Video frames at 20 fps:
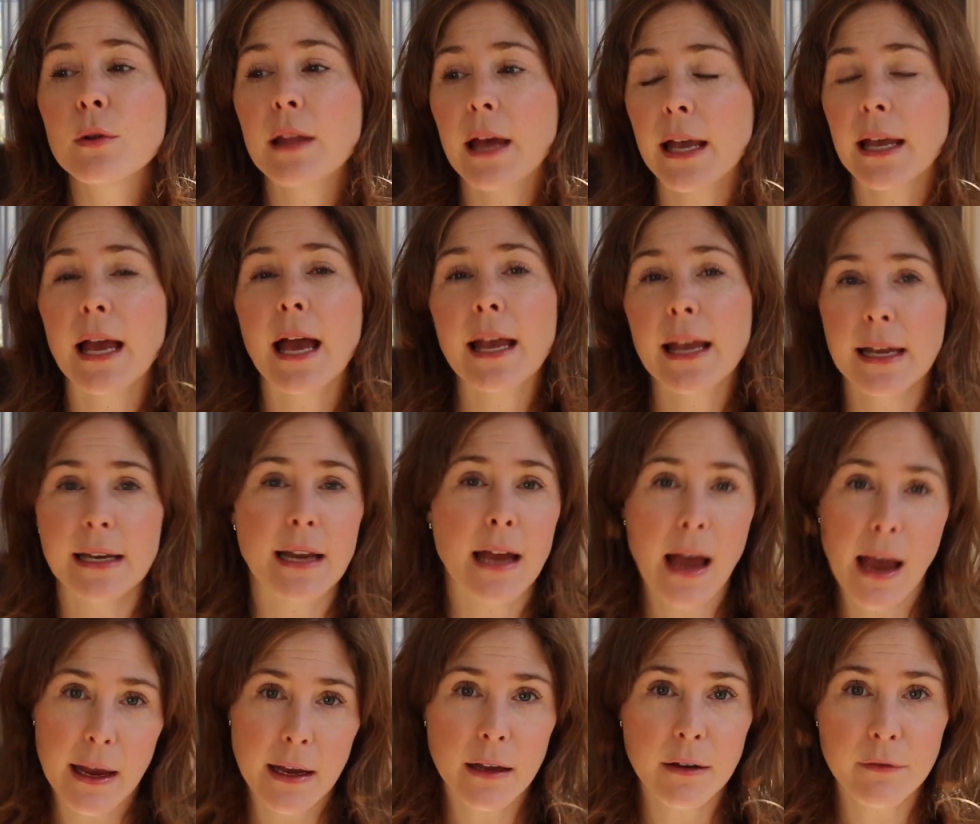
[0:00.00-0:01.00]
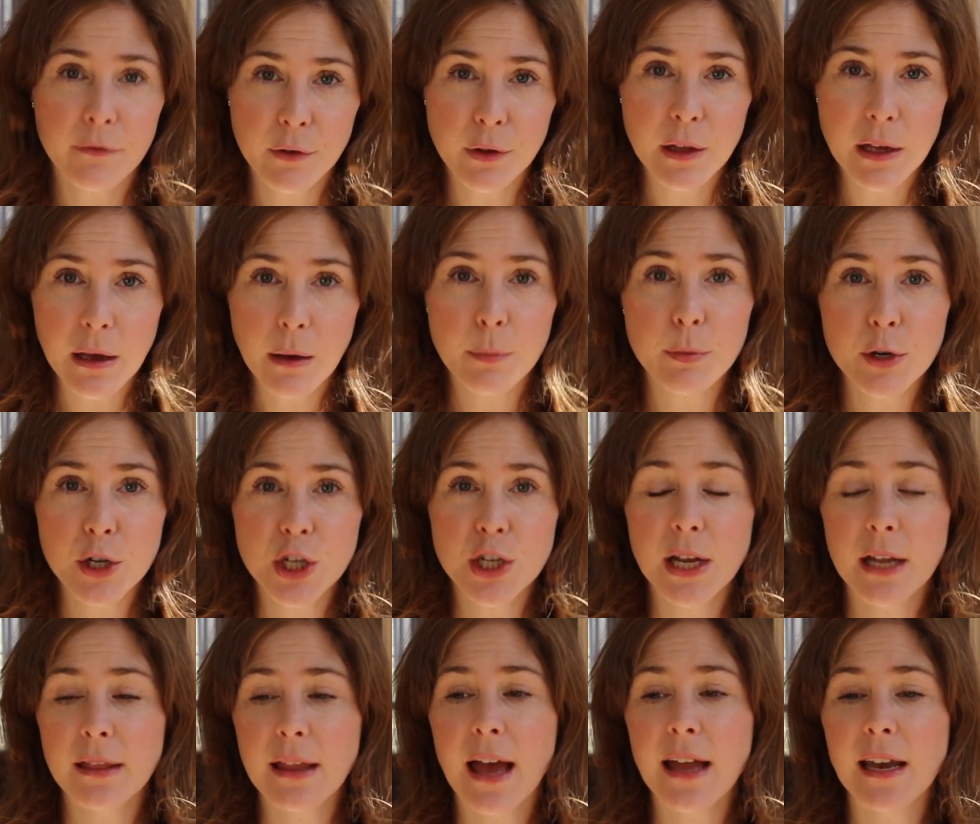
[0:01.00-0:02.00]
Like I can fully
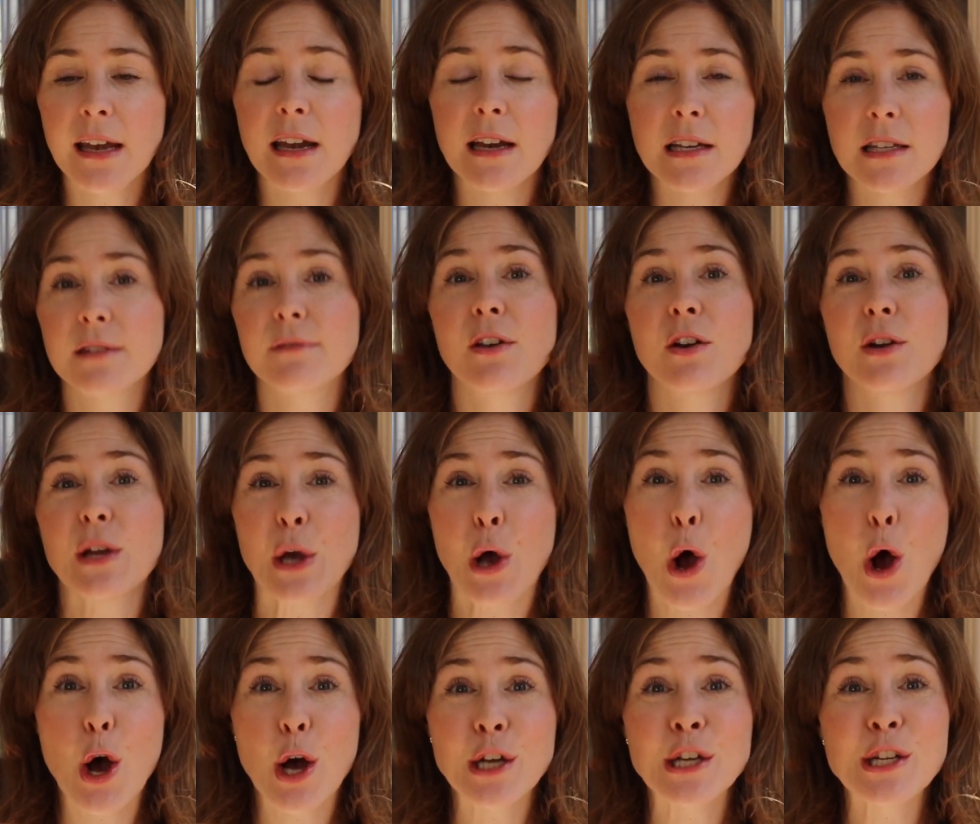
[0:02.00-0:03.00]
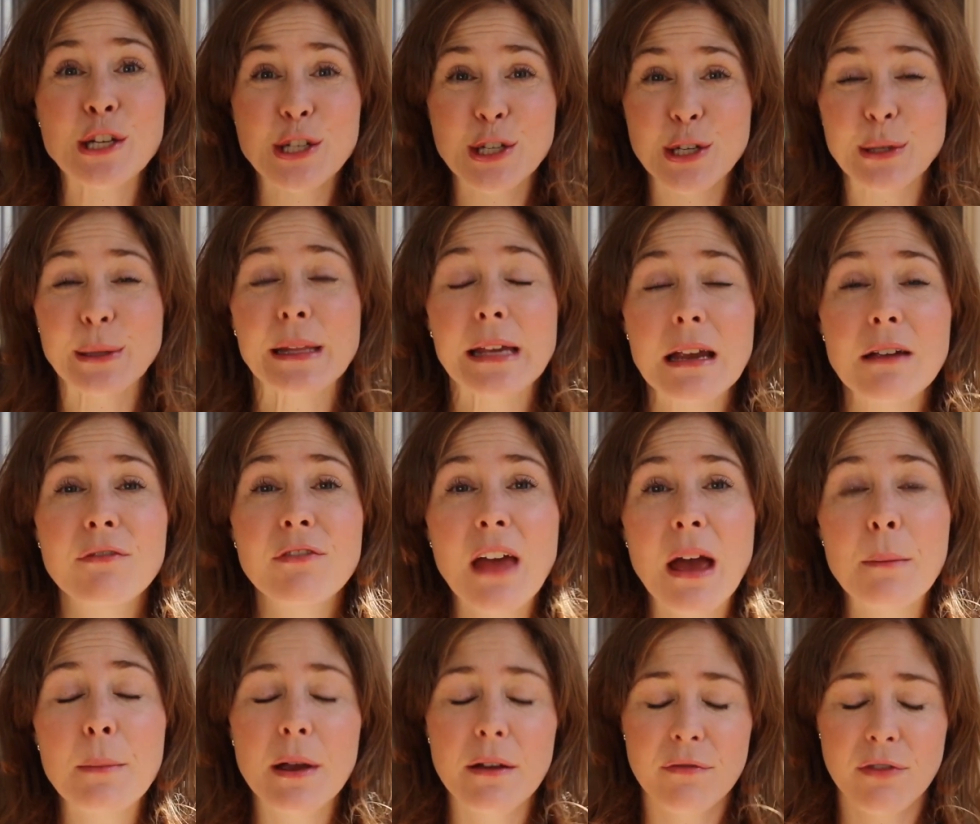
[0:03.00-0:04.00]
appreciate that, and it is very hard to leave
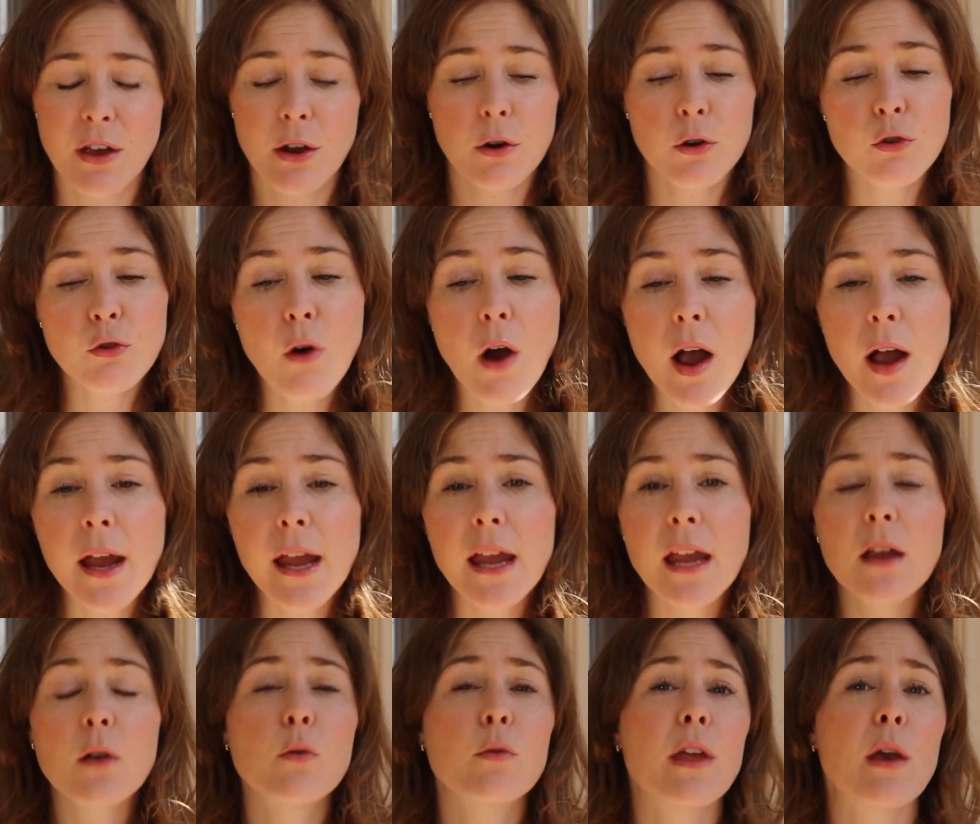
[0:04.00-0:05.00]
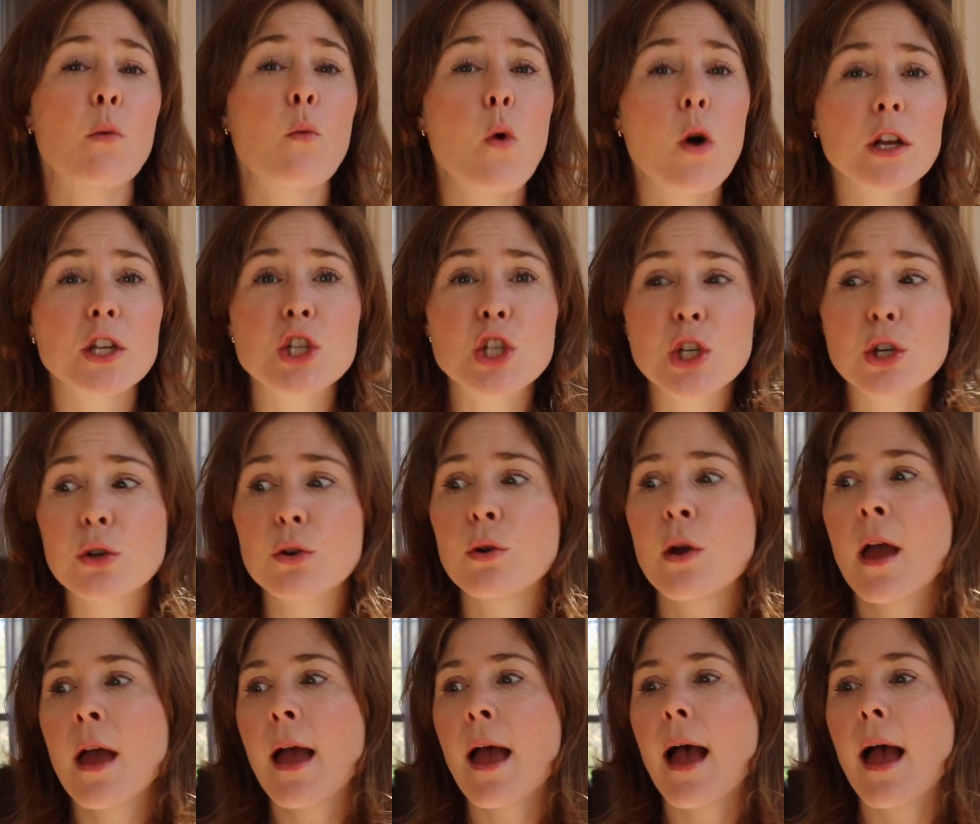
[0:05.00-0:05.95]
them if they're crying or they want you.